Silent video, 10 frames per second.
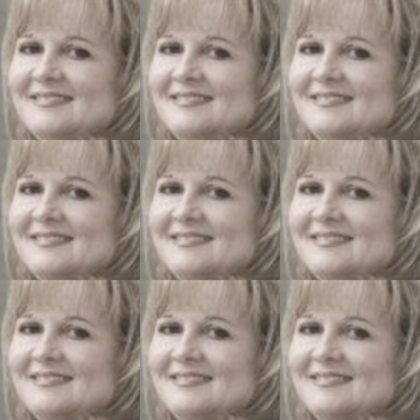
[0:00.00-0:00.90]

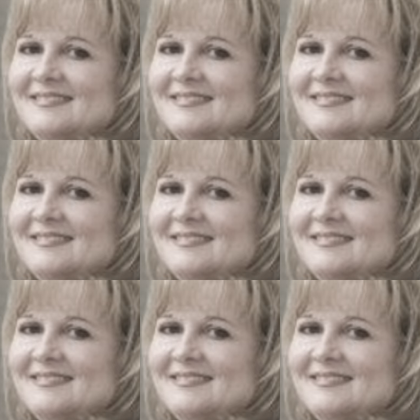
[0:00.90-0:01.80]

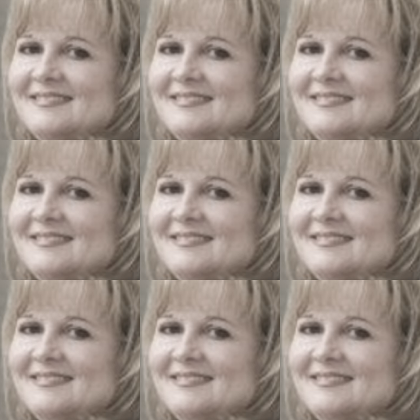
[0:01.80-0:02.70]

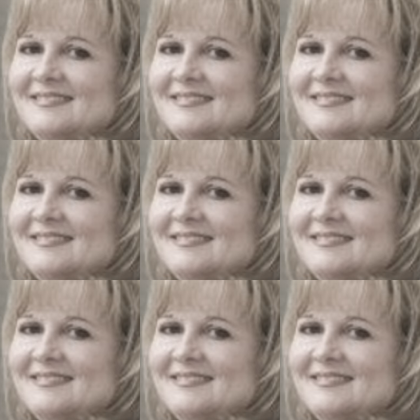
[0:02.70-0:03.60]

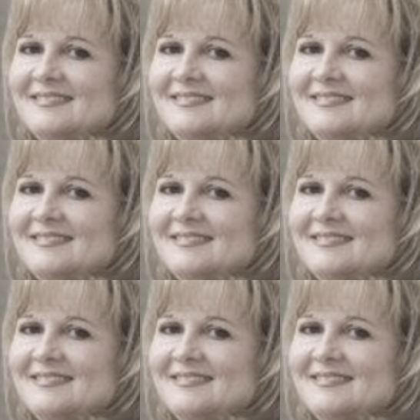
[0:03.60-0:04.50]

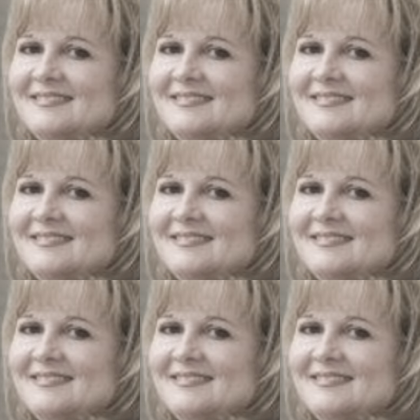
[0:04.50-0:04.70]
(no lip movement)